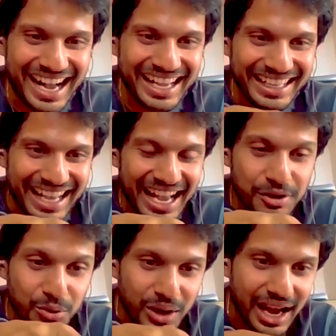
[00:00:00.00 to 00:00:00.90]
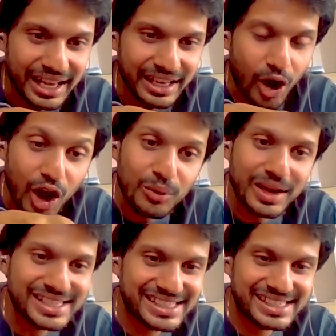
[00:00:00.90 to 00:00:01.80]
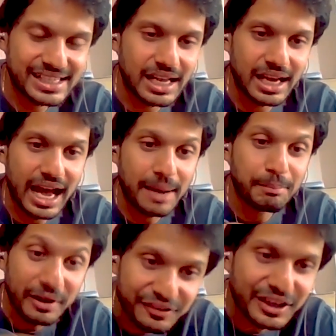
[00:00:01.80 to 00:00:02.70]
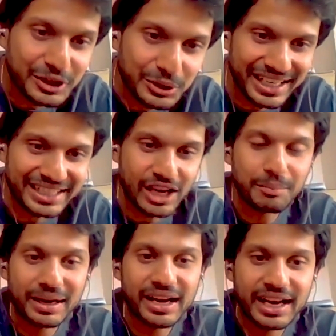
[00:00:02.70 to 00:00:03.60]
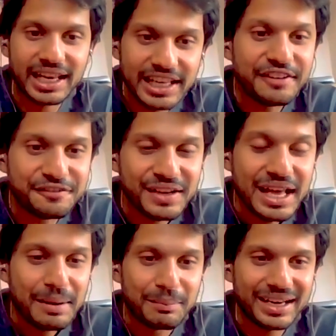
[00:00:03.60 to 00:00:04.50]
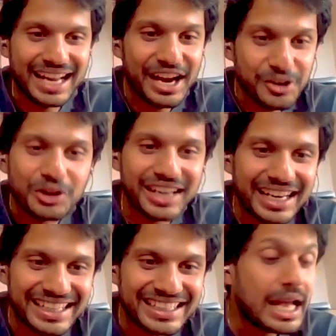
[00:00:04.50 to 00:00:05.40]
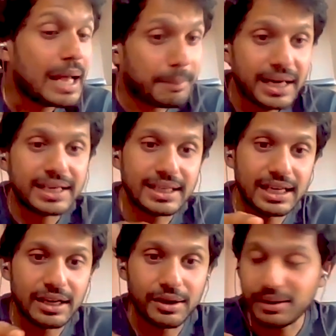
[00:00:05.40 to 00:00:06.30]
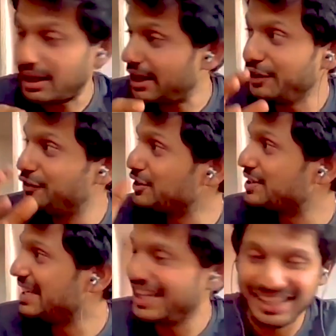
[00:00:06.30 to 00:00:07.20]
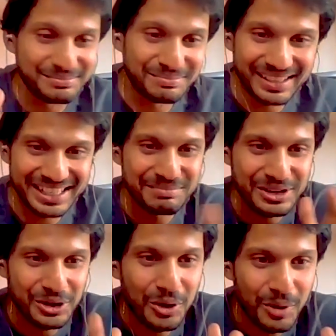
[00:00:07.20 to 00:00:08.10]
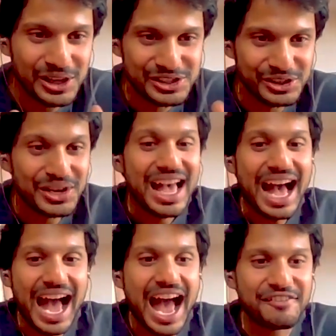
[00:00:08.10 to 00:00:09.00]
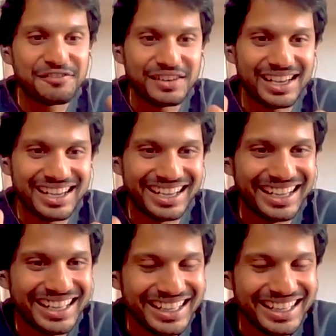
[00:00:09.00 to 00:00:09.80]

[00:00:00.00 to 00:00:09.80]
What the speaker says: I always I prefer to eat on banana leaf, but I don't get it. But if you see in my home also, I have